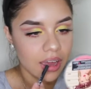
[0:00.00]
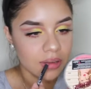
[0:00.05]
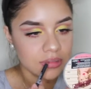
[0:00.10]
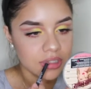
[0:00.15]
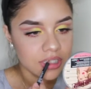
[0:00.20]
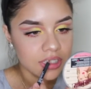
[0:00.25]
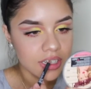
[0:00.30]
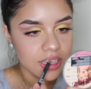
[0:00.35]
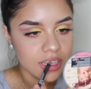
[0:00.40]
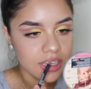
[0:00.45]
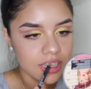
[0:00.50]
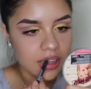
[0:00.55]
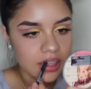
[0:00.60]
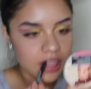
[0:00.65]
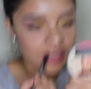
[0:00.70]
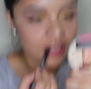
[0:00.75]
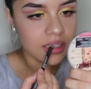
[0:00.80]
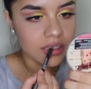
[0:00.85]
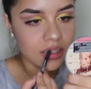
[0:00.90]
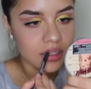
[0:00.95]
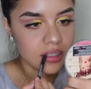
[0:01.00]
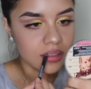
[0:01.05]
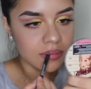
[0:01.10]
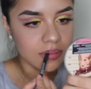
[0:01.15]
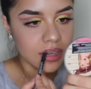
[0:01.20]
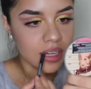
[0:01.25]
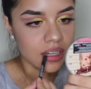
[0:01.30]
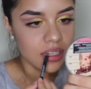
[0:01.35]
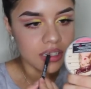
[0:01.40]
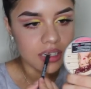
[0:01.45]
I'm just gonna like
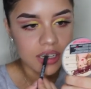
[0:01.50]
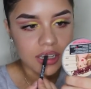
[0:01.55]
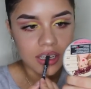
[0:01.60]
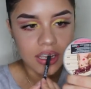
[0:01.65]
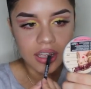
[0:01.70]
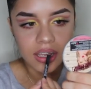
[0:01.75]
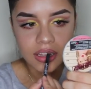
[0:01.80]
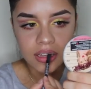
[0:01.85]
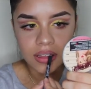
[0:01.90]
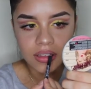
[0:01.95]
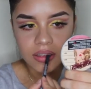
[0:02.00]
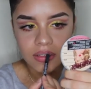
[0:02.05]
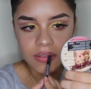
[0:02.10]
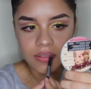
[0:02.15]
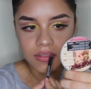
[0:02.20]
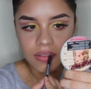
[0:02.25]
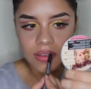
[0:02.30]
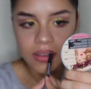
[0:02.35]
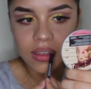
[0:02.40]
smudge it kind of.